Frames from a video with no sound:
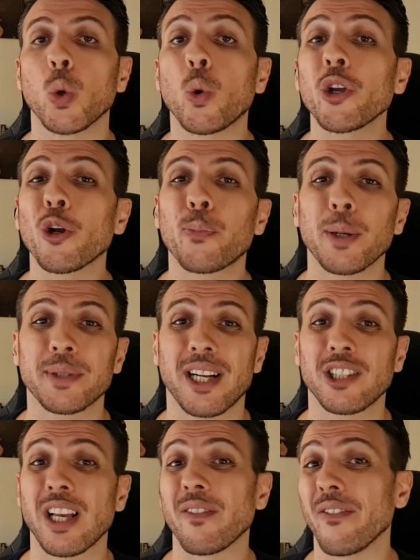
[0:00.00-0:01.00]
You want your prep
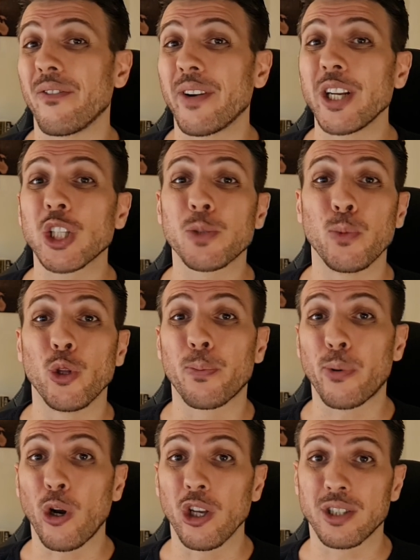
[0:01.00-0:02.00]
center to have a very smooth
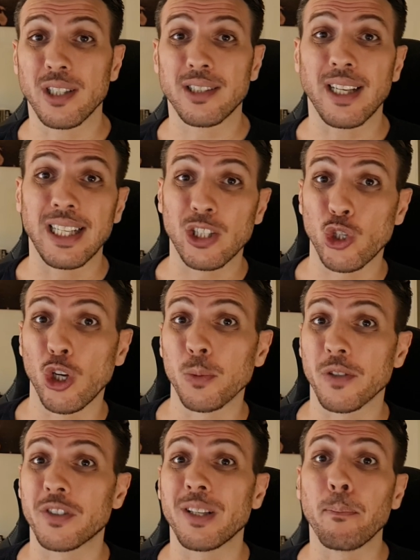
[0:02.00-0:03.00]
process in
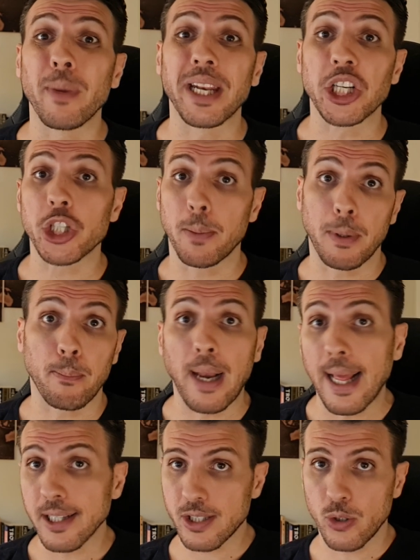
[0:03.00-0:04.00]
terms of submitting shipment
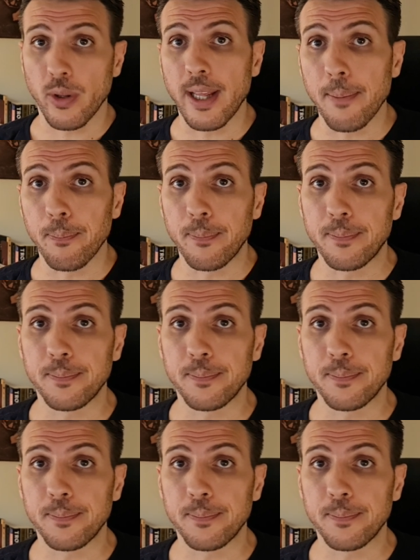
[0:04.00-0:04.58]
plans to them.